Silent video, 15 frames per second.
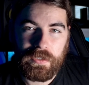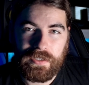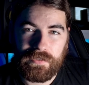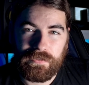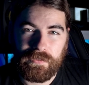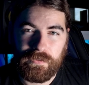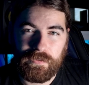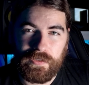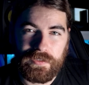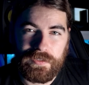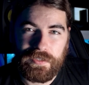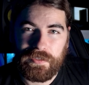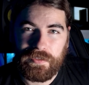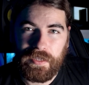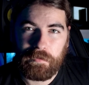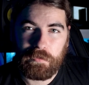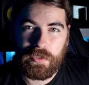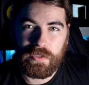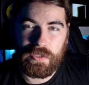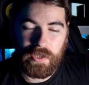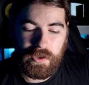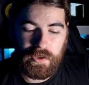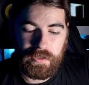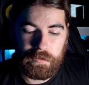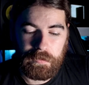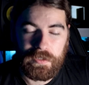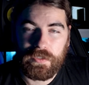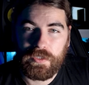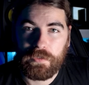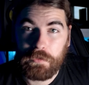many different things to them to turn them
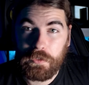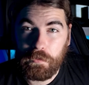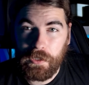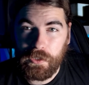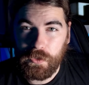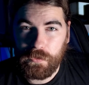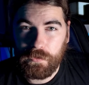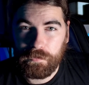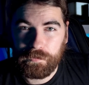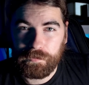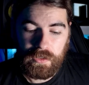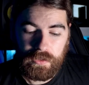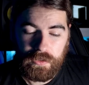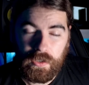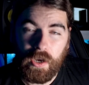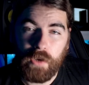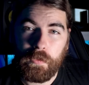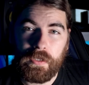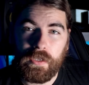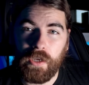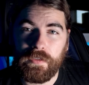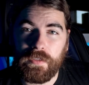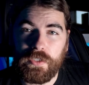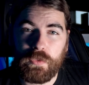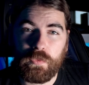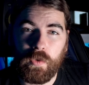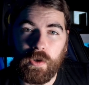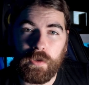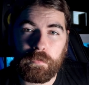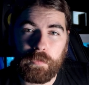into something special. So I hope you liked this
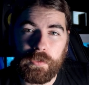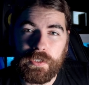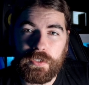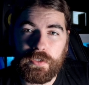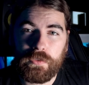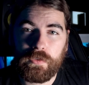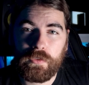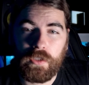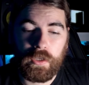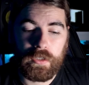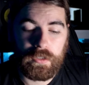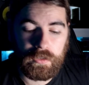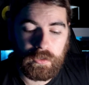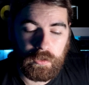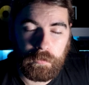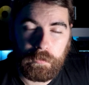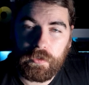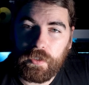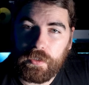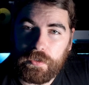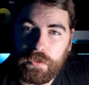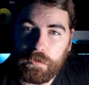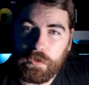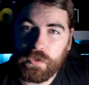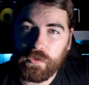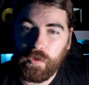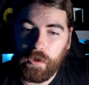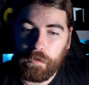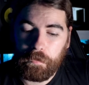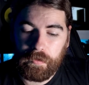one. Please do like, comment and
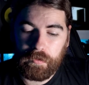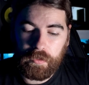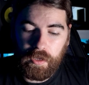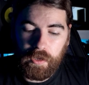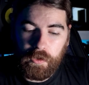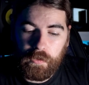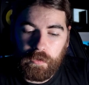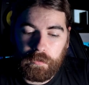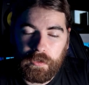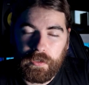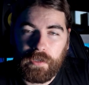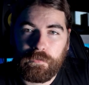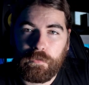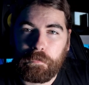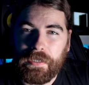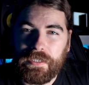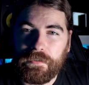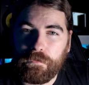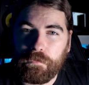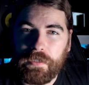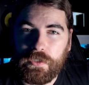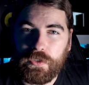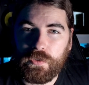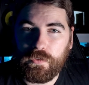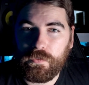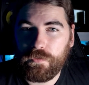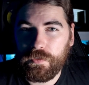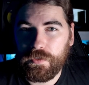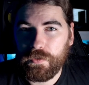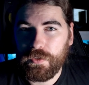subscribe below. I'm going to have a massive mixture of
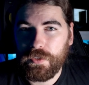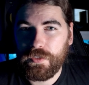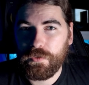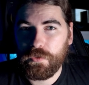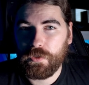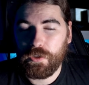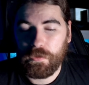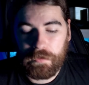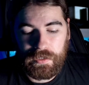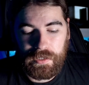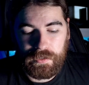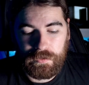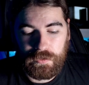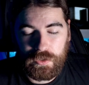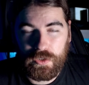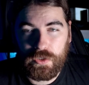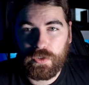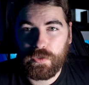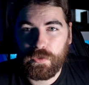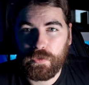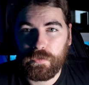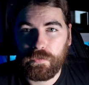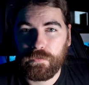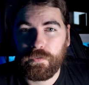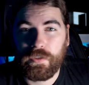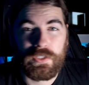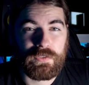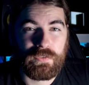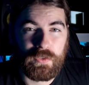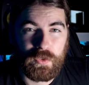videos still coming out soon.
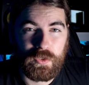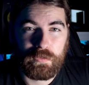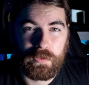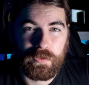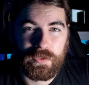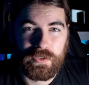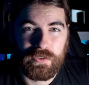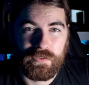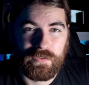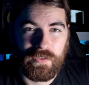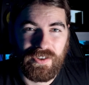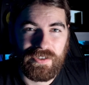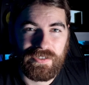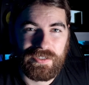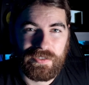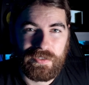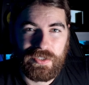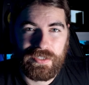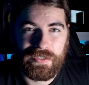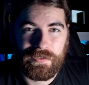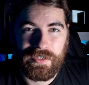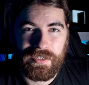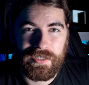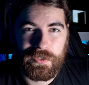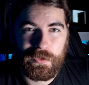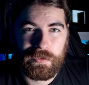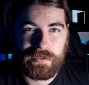Thanks for your support so far and I'll see you in the next